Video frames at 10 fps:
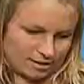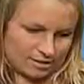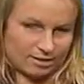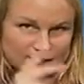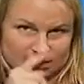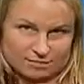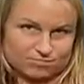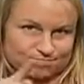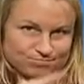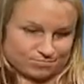You see that
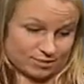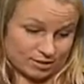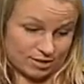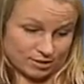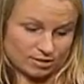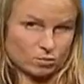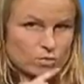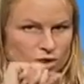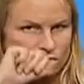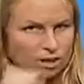circular symbol?
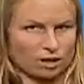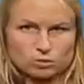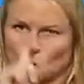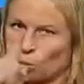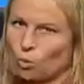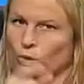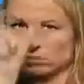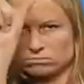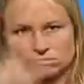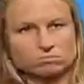If I
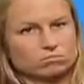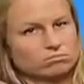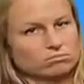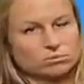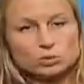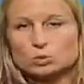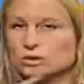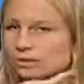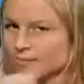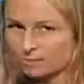push that, it will
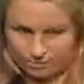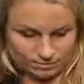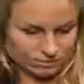keep it in the